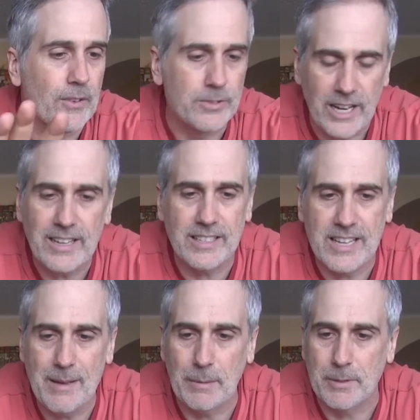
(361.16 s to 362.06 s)
setting this
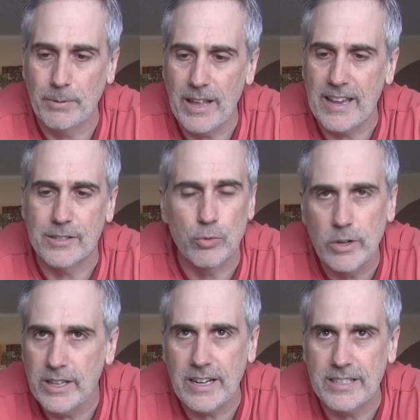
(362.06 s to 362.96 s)
game up to play is
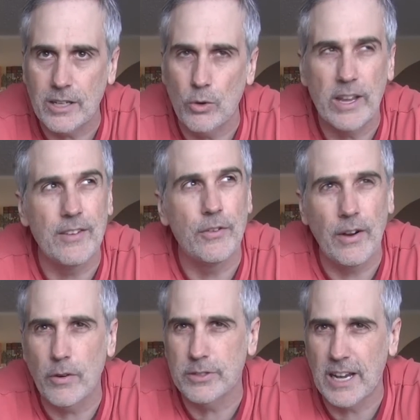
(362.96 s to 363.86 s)
really nice and quick. If you've
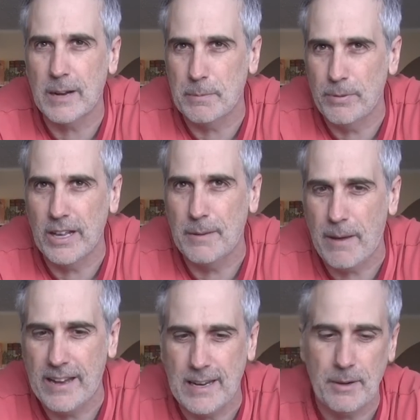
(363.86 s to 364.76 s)
ever set up and played
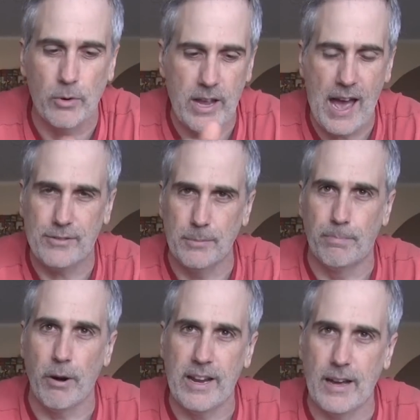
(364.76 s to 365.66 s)
Pandemic where you have to break